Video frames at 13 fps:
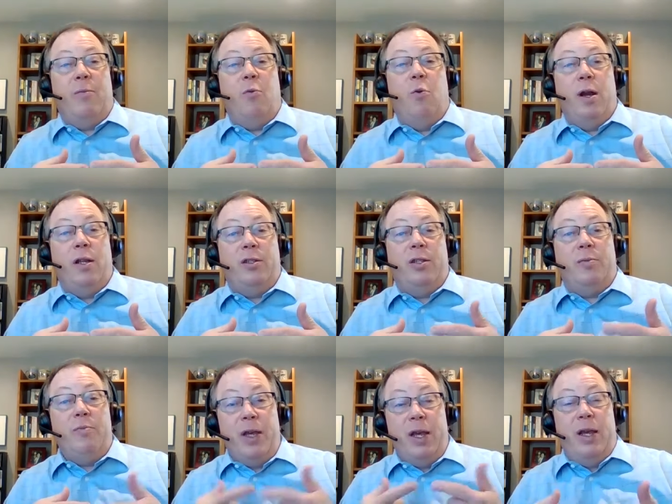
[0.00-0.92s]
what does
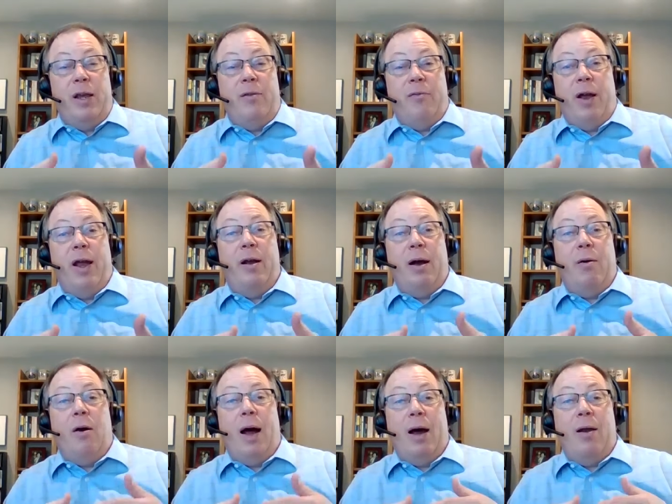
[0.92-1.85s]
this mean, right? Uh,
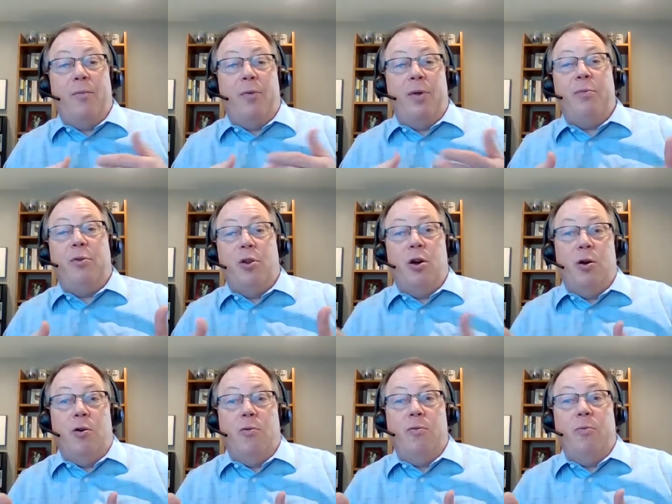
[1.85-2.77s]
how do people
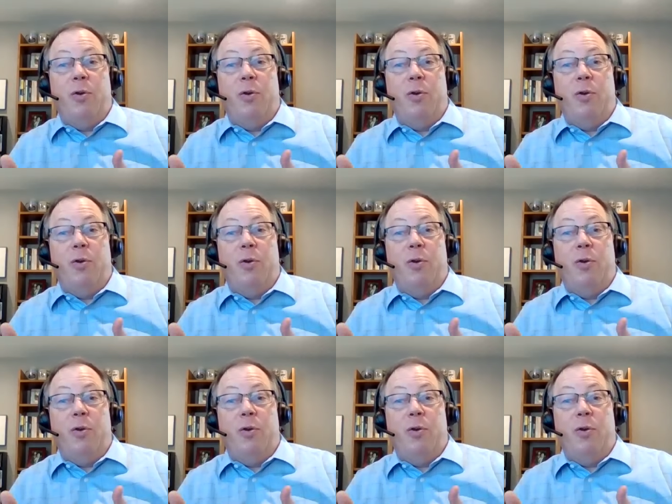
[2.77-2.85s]
know?